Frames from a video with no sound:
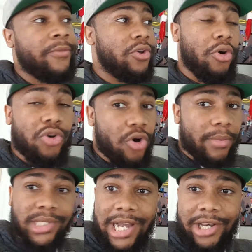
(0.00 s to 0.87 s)
Goku
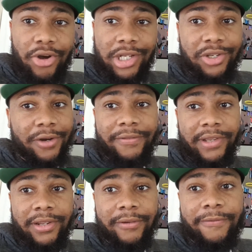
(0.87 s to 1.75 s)
almost got knocked off
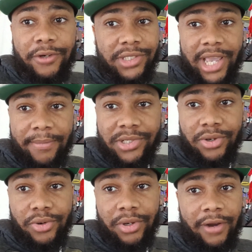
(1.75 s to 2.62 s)
in the first
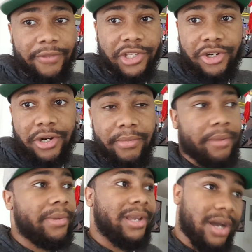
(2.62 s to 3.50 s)
episode of the
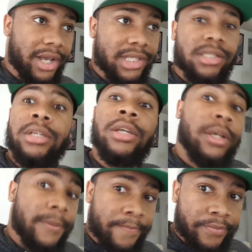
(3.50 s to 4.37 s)
tournament because
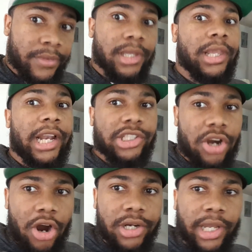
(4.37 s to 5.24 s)
he let his
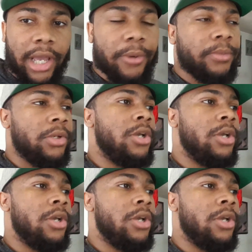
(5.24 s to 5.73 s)
guard down.